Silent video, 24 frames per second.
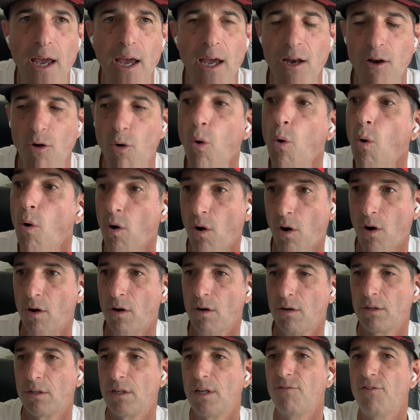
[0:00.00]
and
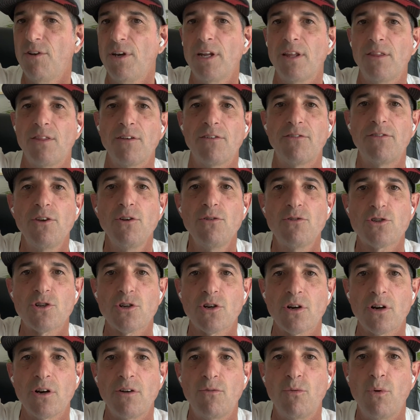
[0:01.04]
or living in the
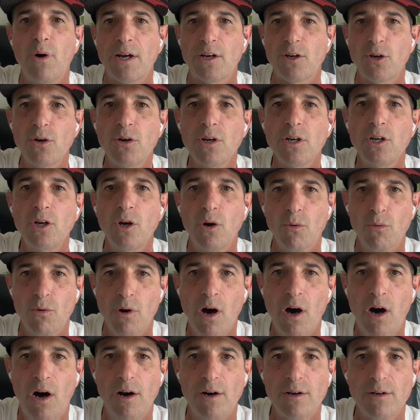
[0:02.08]
future of what could go
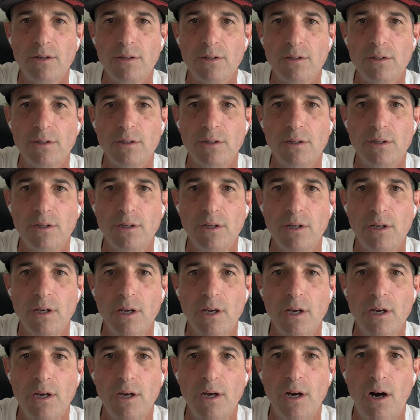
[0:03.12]
wrong,
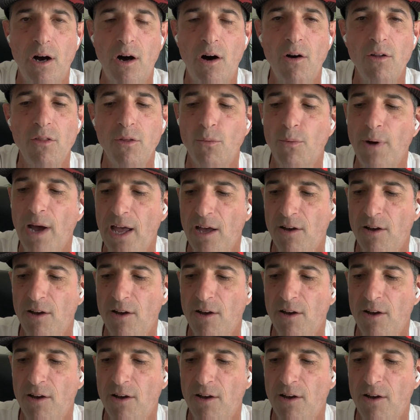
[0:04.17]
all the